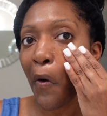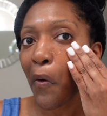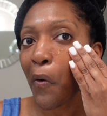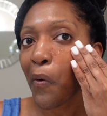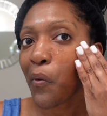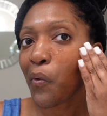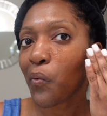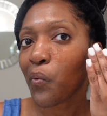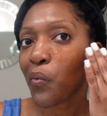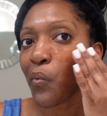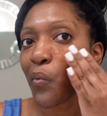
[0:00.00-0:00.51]

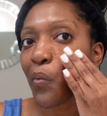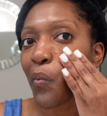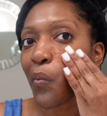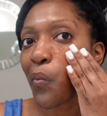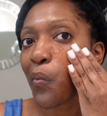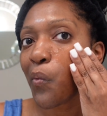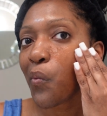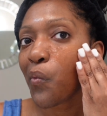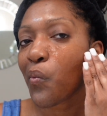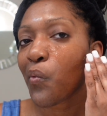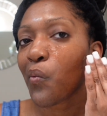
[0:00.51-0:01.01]
Ooh.
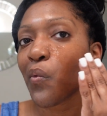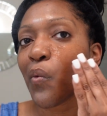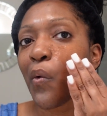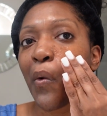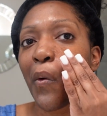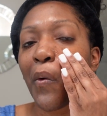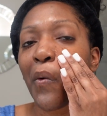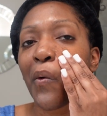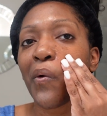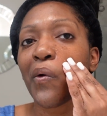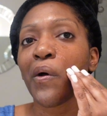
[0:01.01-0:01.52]

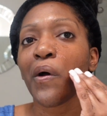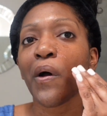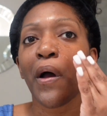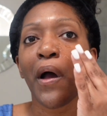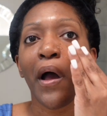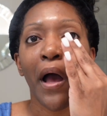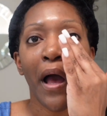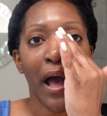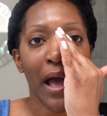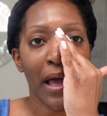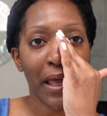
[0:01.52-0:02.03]

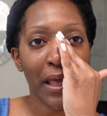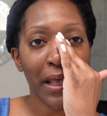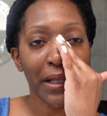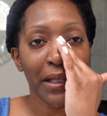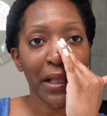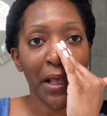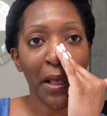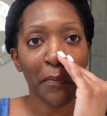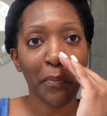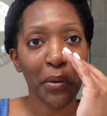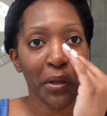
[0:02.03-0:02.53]
I guess
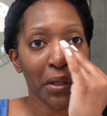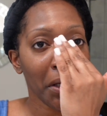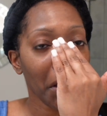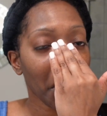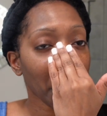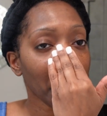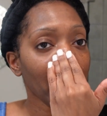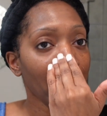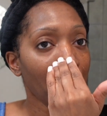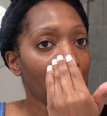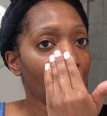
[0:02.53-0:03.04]
I'll put
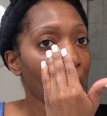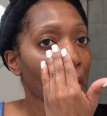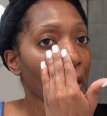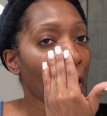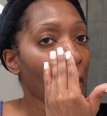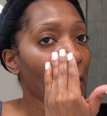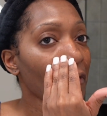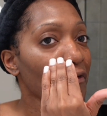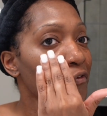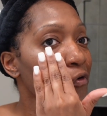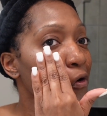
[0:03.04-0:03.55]
this all
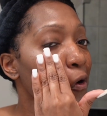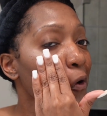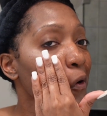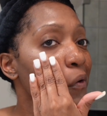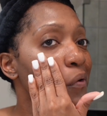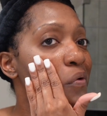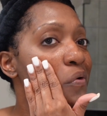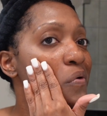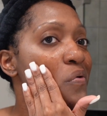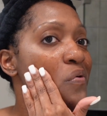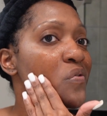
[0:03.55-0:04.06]
over.
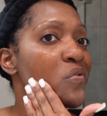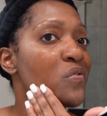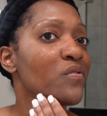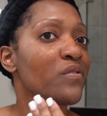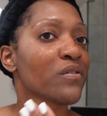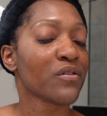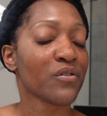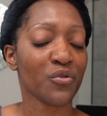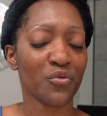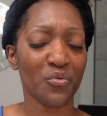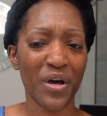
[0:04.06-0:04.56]

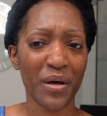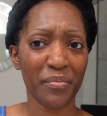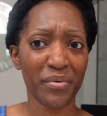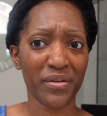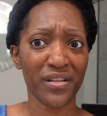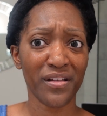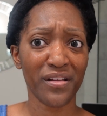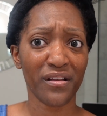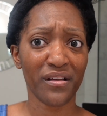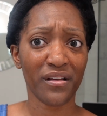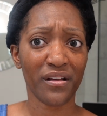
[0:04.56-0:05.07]
Do I put
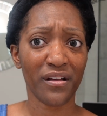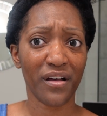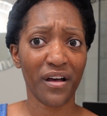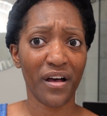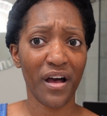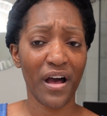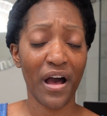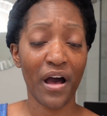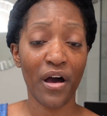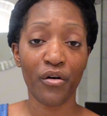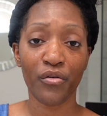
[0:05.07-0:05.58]
it?
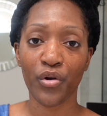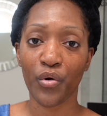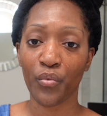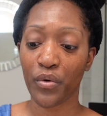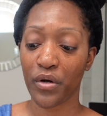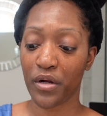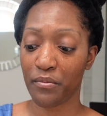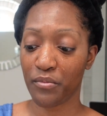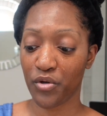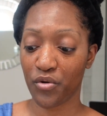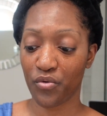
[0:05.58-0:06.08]
I don't know what
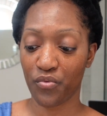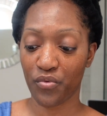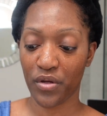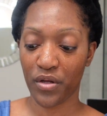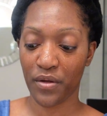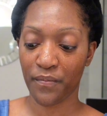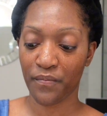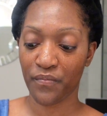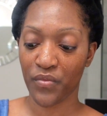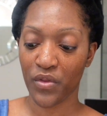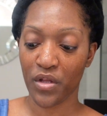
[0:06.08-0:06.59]
I'm doing.
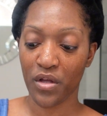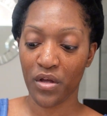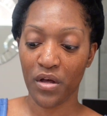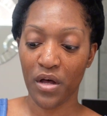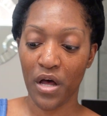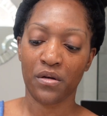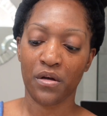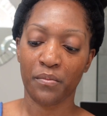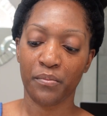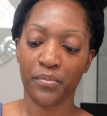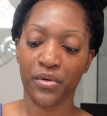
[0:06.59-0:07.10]

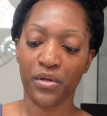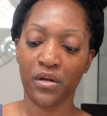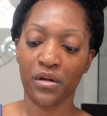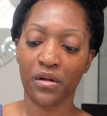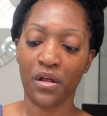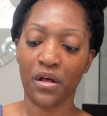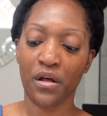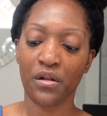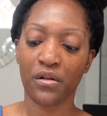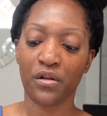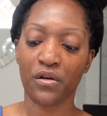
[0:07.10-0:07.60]
Put it
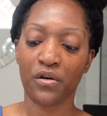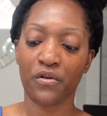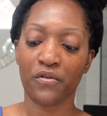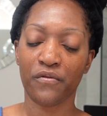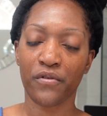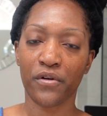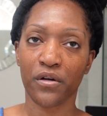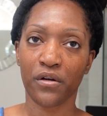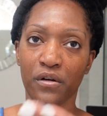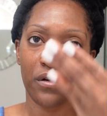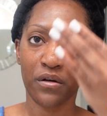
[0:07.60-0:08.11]
all
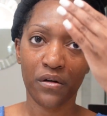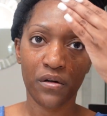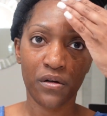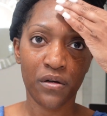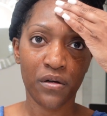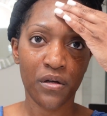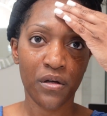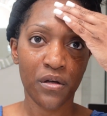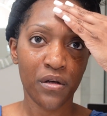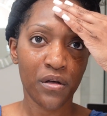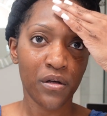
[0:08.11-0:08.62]
over.
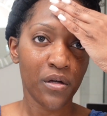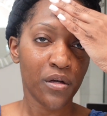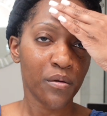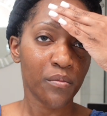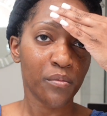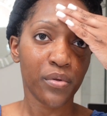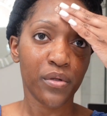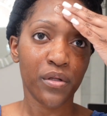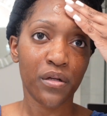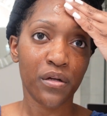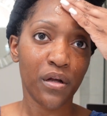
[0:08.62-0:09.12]

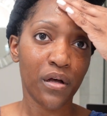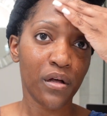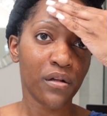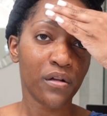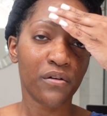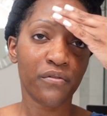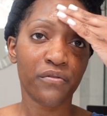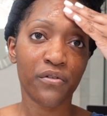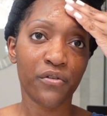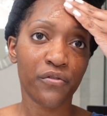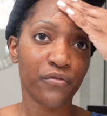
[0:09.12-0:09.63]
Put it all
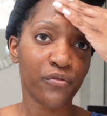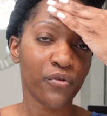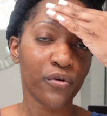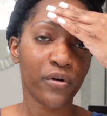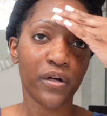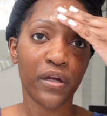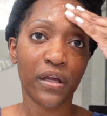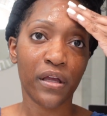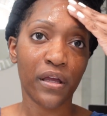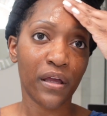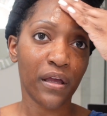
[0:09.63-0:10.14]
over the
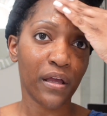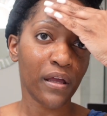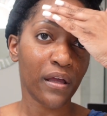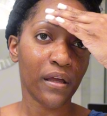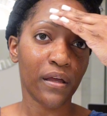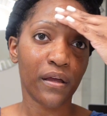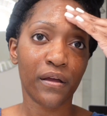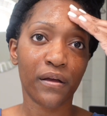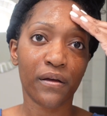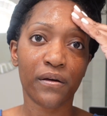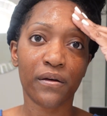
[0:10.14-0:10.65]

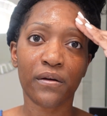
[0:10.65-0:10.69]
forehead.